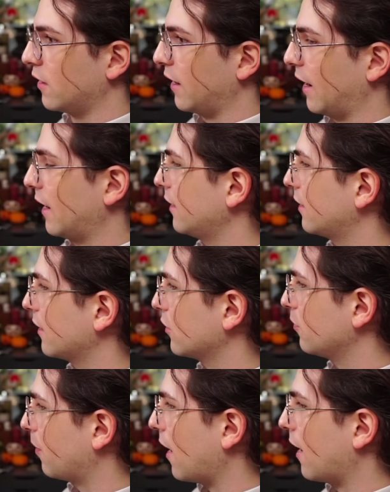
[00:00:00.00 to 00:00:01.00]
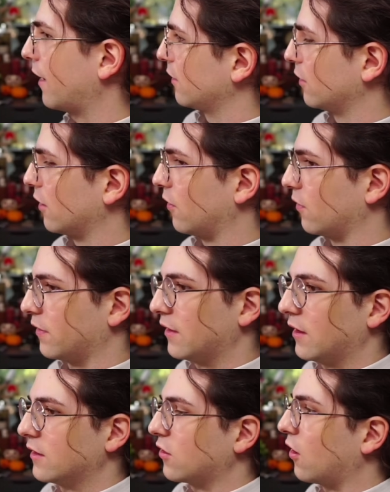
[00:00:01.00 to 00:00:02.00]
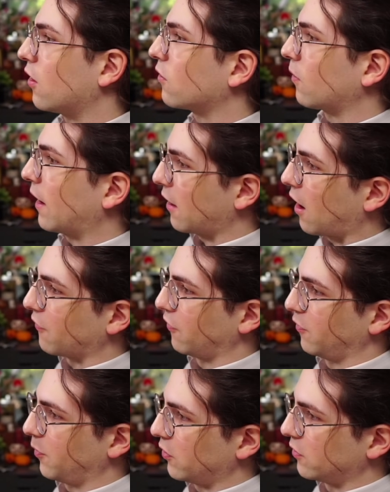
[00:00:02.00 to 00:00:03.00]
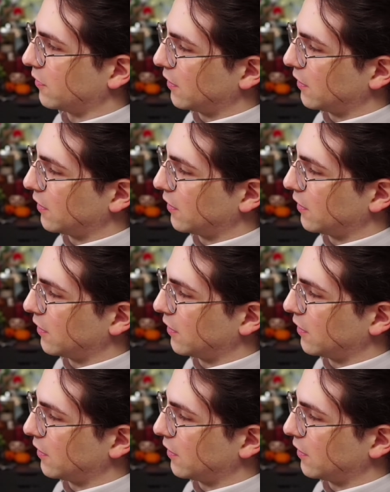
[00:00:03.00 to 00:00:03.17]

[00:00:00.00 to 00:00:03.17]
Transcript: Anything you buy, you know, it's all write-offable.